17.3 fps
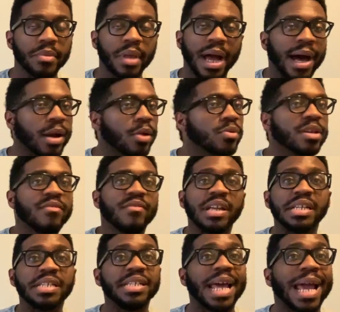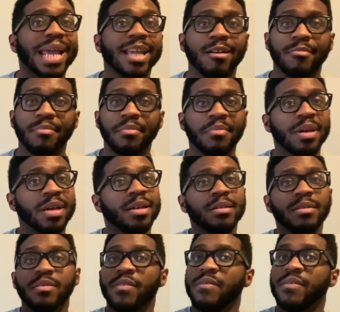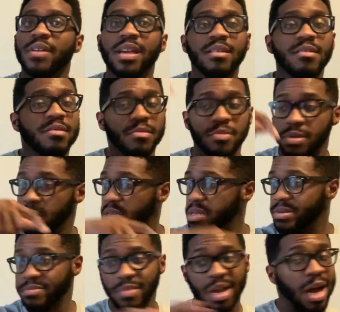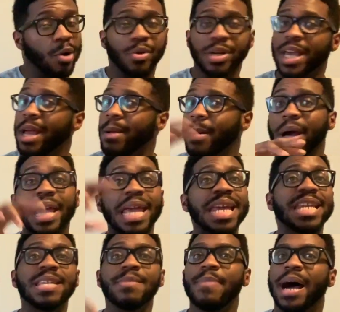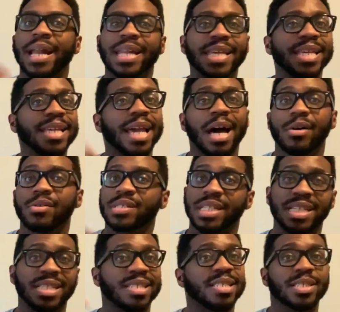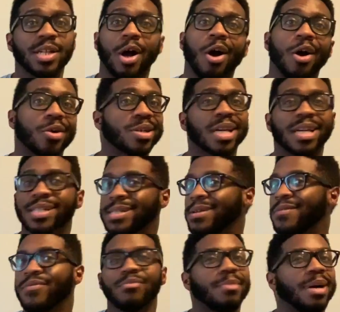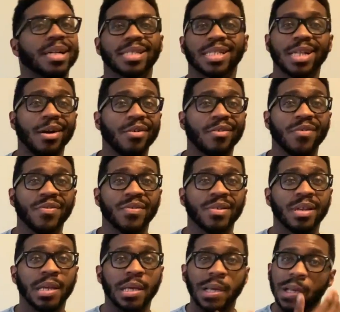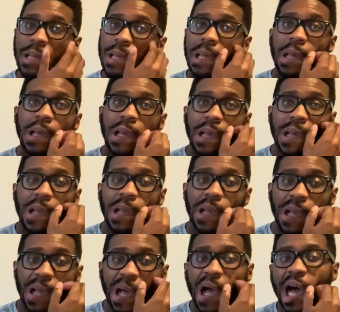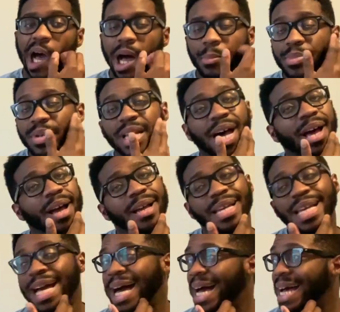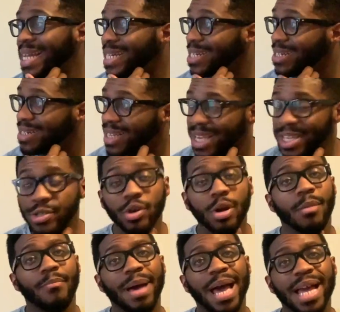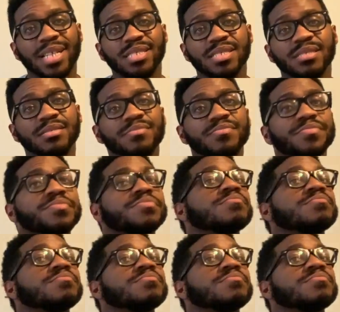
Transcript: I don't give a damn I don't care about anybody else in this car except for myself. I'm not God. Can you imagine?